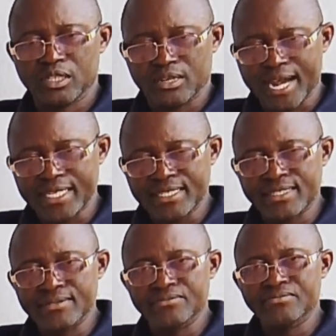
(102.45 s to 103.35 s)
Right?
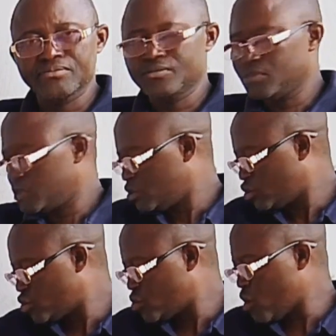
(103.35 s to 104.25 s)

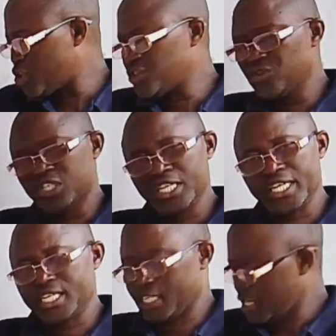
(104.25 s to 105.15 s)
So what should you
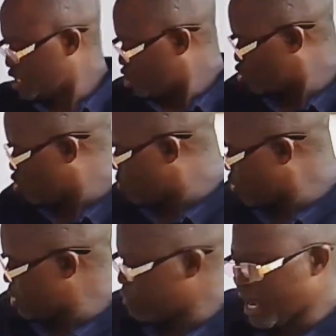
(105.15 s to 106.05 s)
check? You
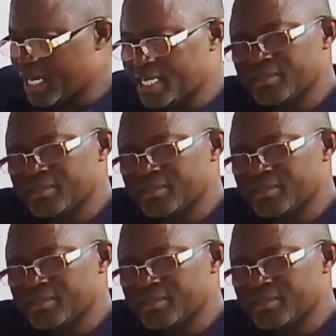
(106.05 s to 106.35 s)
open the back,